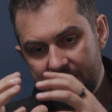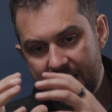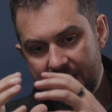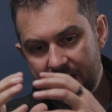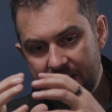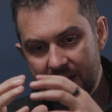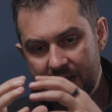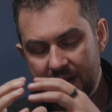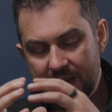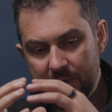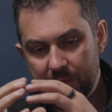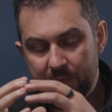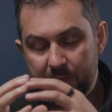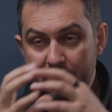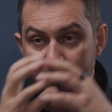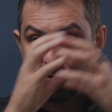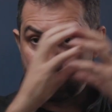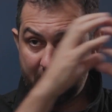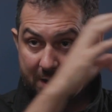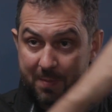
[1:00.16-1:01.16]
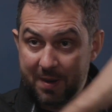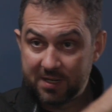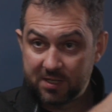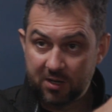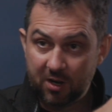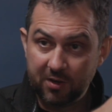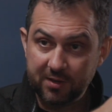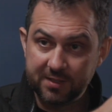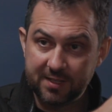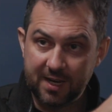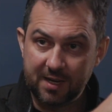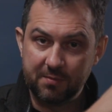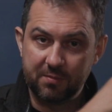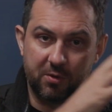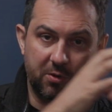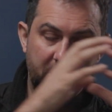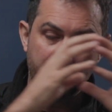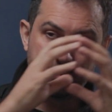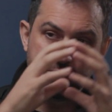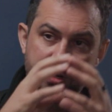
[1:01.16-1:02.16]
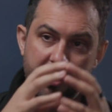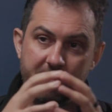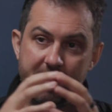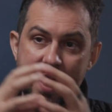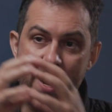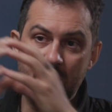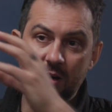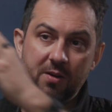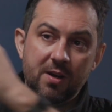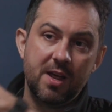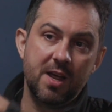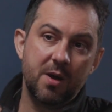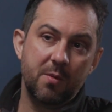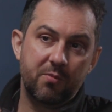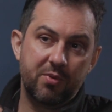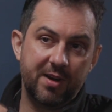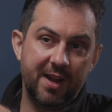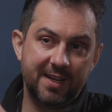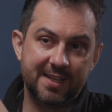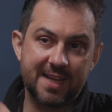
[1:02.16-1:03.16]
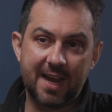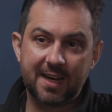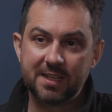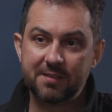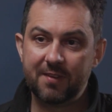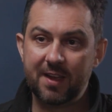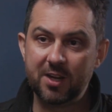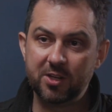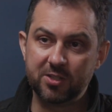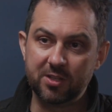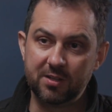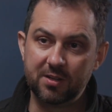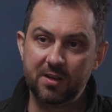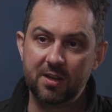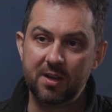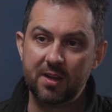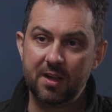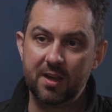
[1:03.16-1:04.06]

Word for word: to then create better content, but also now predict activation,